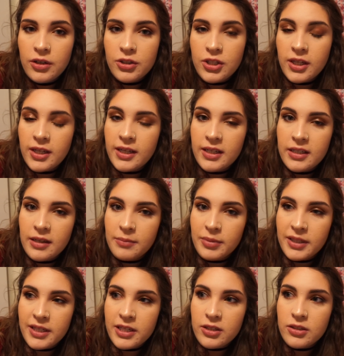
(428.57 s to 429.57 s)
chicken and
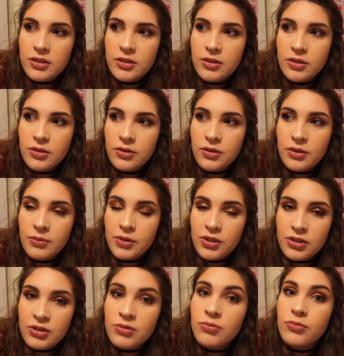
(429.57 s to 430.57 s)
dumplings which
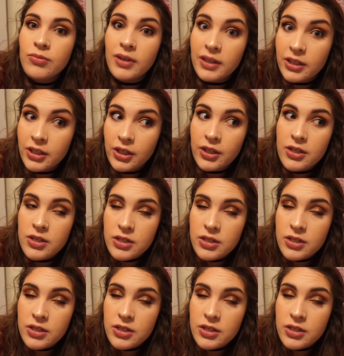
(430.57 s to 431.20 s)
is really good.